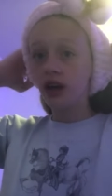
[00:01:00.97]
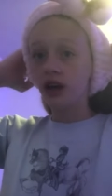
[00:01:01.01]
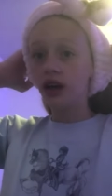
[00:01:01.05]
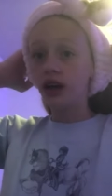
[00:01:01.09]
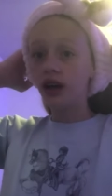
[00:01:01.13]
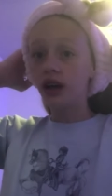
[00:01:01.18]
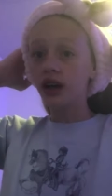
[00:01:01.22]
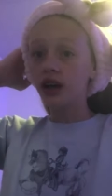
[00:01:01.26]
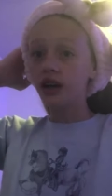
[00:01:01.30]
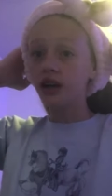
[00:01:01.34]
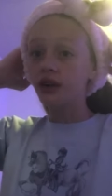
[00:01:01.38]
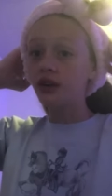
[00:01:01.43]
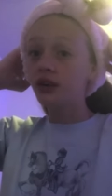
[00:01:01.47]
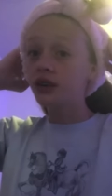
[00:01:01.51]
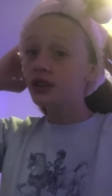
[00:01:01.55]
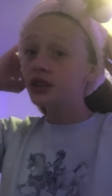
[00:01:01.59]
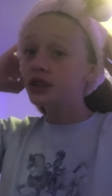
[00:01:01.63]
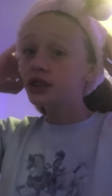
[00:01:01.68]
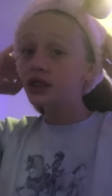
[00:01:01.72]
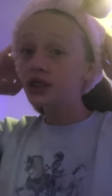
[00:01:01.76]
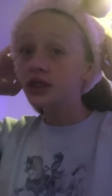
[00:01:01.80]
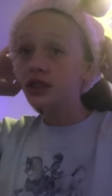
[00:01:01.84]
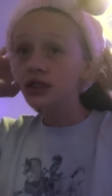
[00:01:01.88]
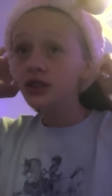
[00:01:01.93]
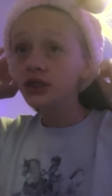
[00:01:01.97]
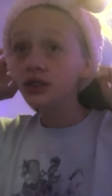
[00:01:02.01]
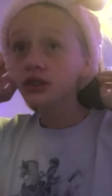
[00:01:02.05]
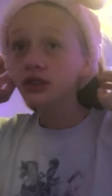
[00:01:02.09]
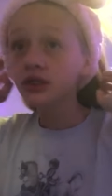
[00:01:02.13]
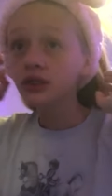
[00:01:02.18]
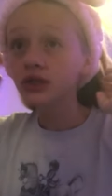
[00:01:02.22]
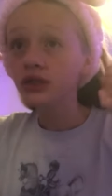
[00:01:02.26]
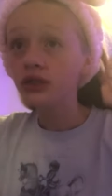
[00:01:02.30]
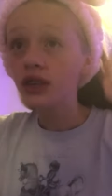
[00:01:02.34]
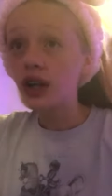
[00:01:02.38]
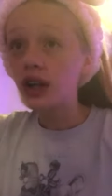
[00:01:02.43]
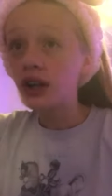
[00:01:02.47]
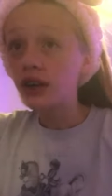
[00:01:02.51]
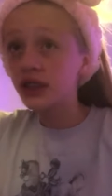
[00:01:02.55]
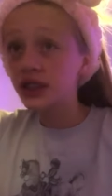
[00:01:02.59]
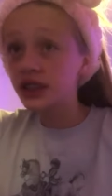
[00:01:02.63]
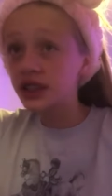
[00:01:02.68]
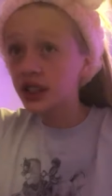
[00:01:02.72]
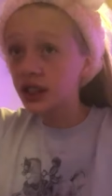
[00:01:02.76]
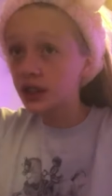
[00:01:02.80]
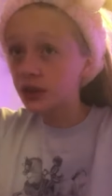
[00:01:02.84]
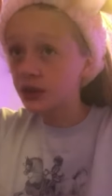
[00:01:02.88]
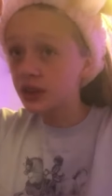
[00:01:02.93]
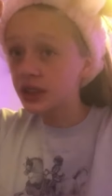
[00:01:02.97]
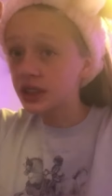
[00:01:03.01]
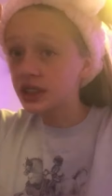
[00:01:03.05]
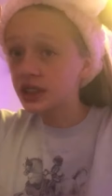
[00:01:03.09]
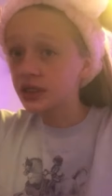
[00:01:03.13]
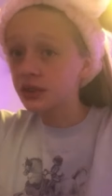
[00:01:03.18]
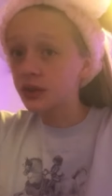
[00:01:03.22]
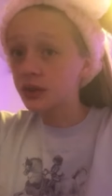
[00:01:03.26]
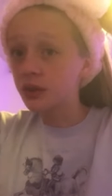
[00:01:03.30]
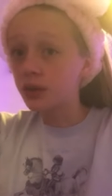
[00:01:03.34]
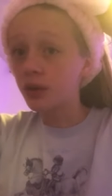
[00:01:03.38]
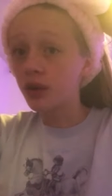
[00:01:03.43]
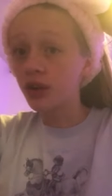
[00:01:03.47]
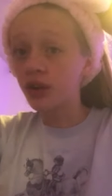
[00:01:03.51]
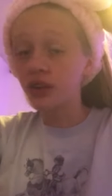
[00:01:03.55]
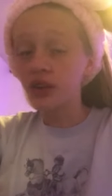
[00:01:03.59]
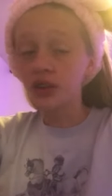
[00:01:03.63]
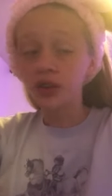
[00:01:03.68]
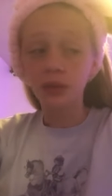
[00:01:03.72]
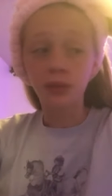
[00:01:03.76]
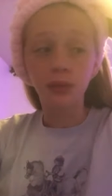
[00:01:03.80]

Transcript: I always do I always like rinse it with water in the